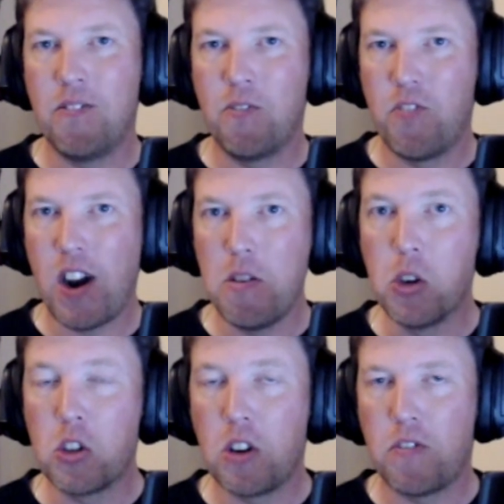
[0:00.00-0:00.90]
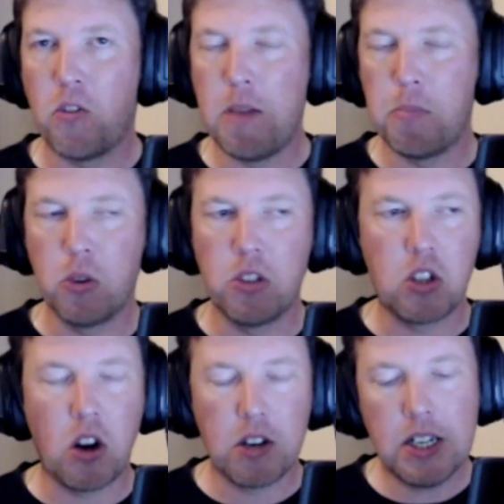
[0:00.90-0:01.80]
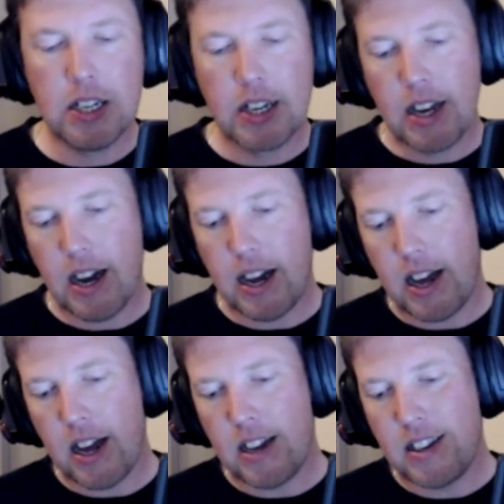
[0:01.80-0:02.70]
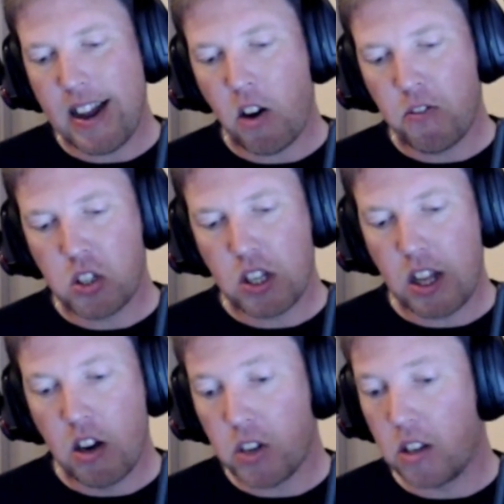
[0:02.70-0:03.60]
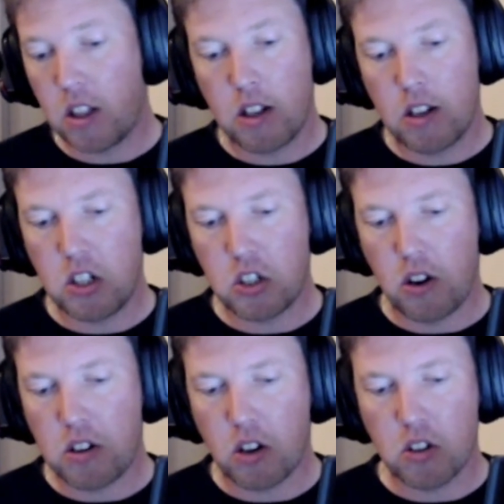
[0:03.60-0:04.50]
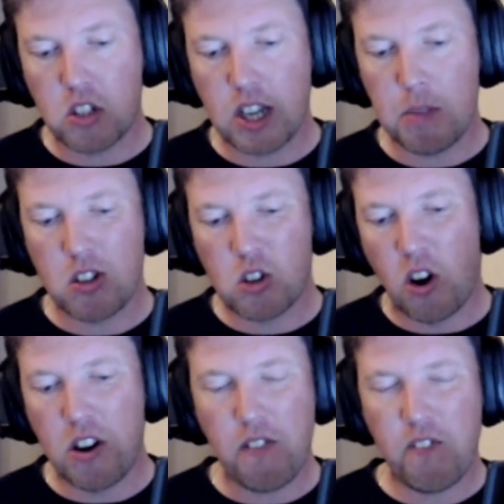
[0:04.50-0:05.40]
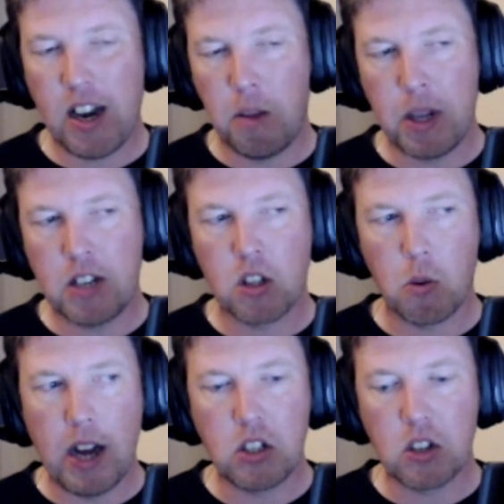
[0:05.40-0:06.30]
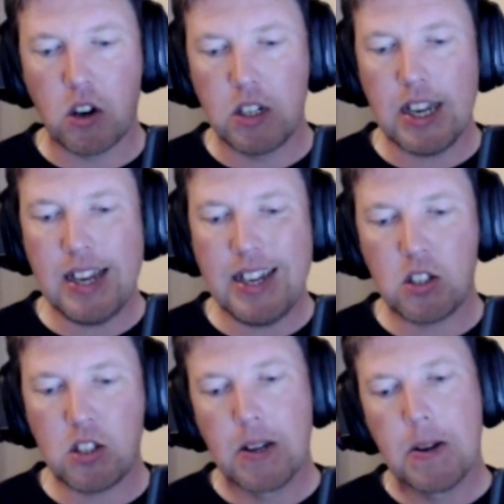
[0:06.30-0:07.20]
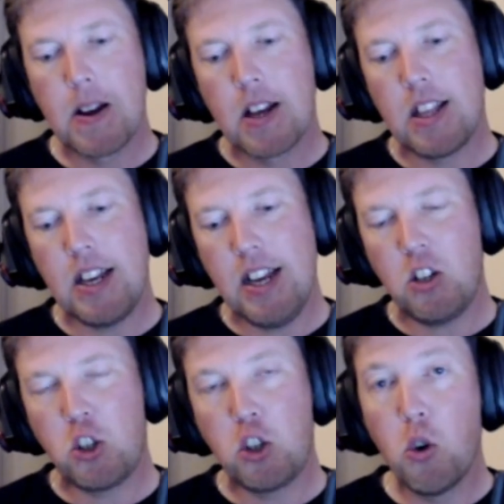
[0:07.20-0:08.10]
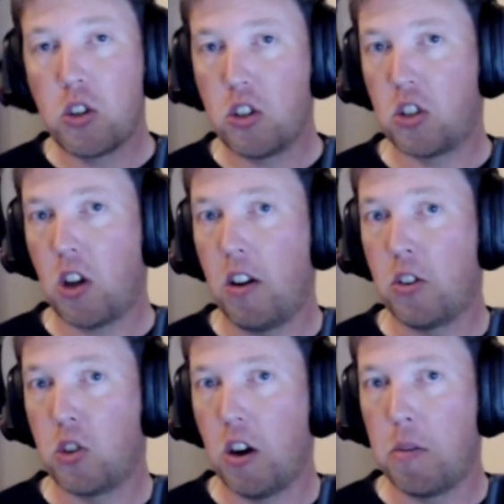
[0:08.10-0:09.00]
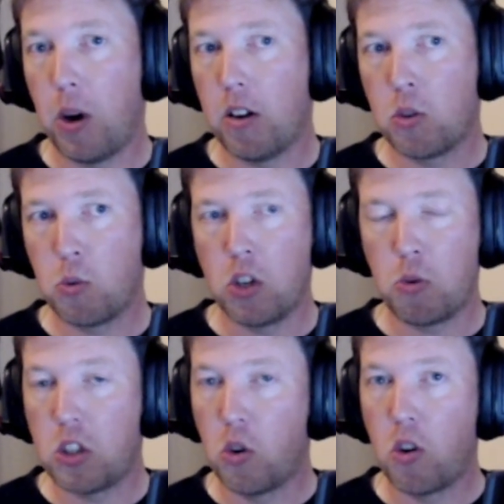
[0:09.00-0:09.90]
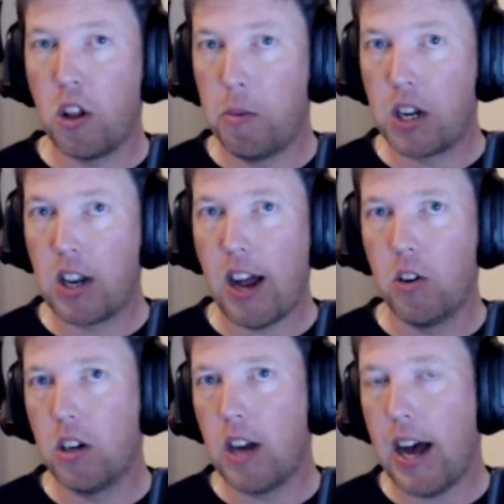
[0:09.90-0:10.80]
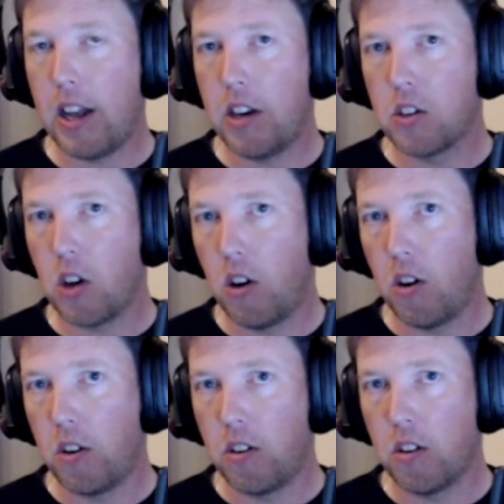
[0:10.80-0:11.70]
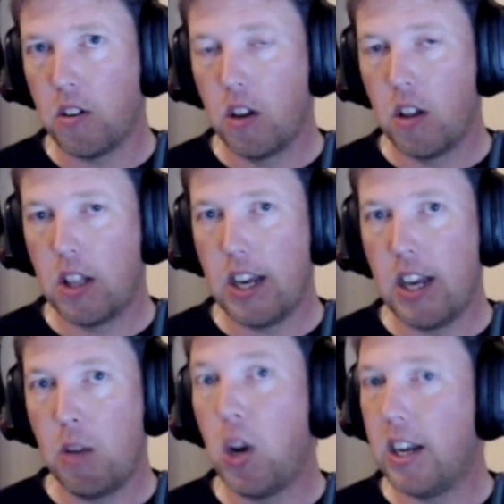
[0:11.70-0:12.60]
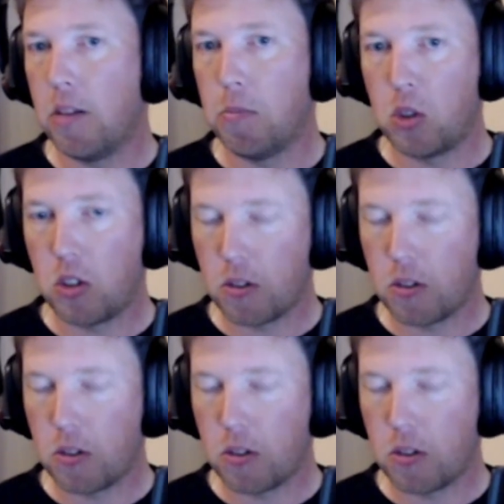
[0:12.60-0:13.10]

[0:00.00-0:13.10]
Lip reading: very much of a Red Bull design. And then obviously the other design concept that's kind of fell a bit to the wayside is the shorter style side pods, which we saw on the Mclaren and on the Williams.